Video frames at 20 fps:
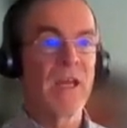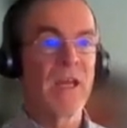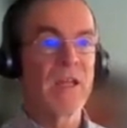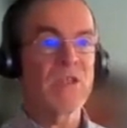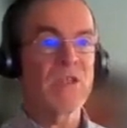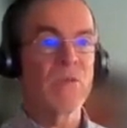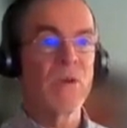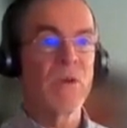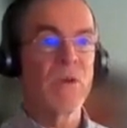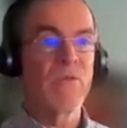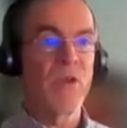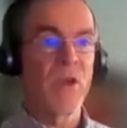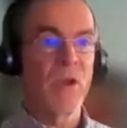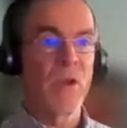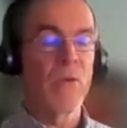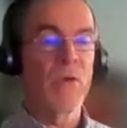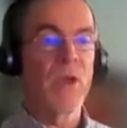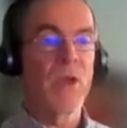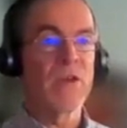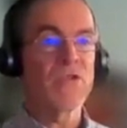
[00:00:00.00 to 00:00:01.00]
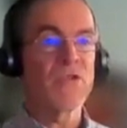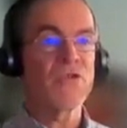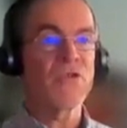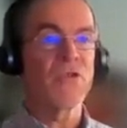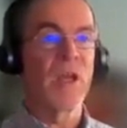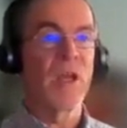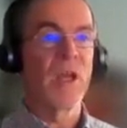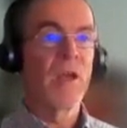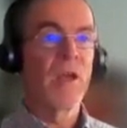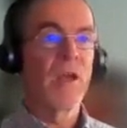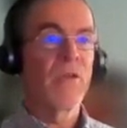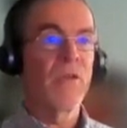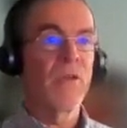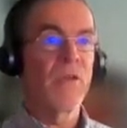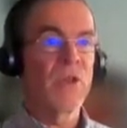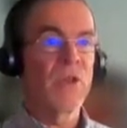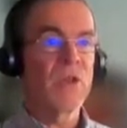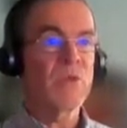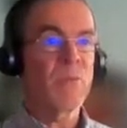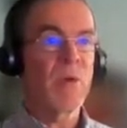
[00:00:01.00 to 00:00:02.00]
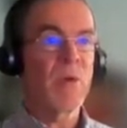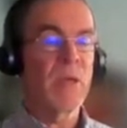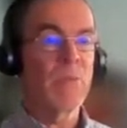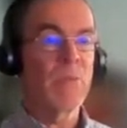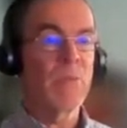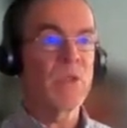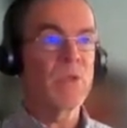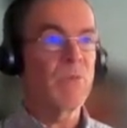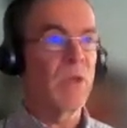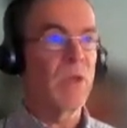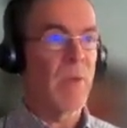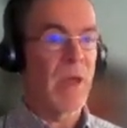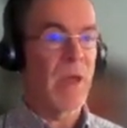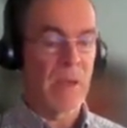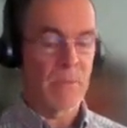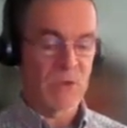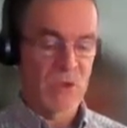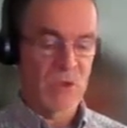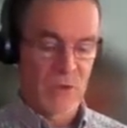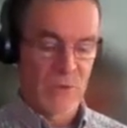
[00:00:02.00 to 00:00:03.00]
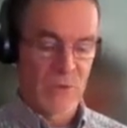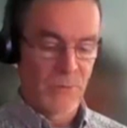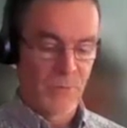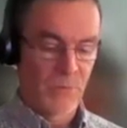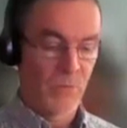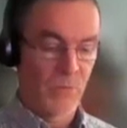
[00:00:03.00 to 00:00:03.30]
It's a reviewed entry that this paper's been mapped to.